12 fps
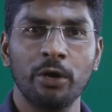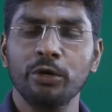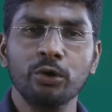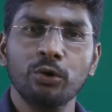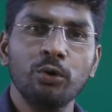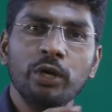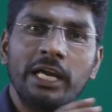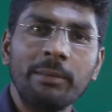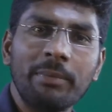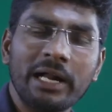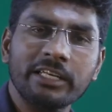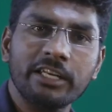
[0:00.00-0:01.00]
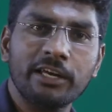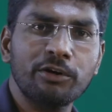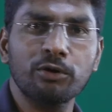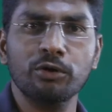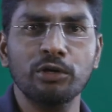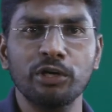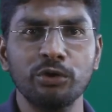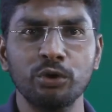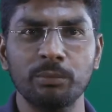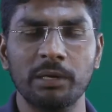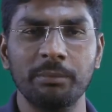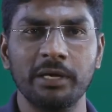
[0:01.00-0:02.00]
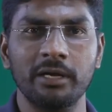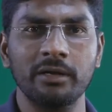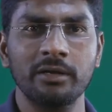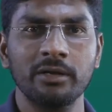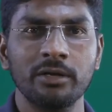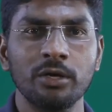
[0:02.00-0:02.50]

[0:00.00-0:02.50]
not only in bacteria, not only in human being.